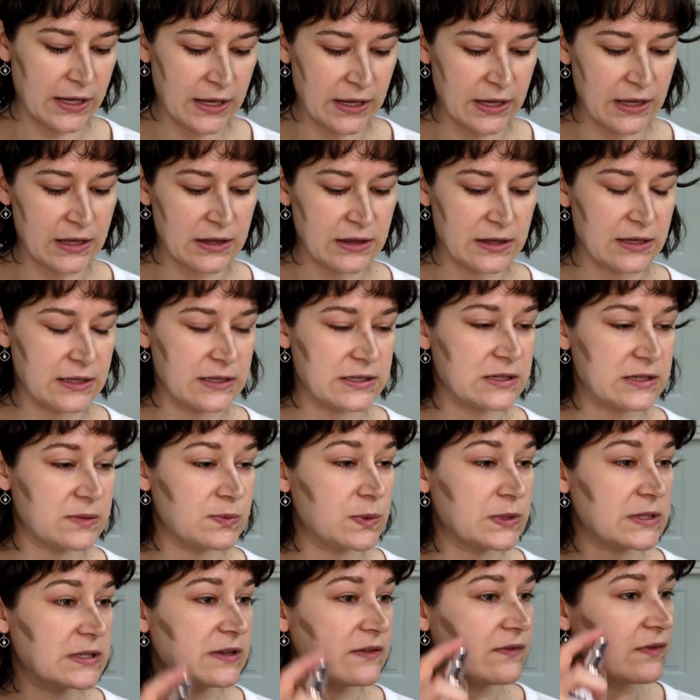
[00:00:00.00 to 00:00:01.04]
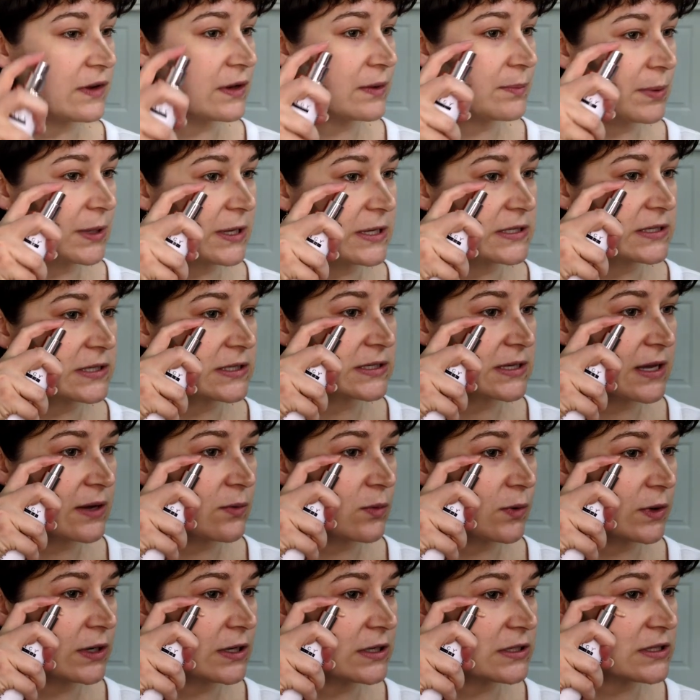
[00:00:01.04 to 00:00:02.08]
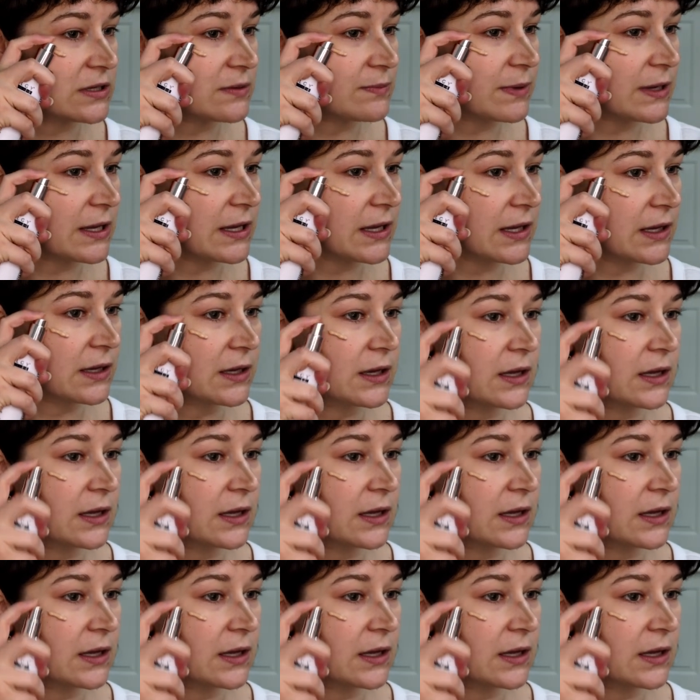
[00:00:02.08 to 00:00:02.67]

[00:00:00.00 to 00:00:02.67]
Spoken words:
it in the specific places I want it to be.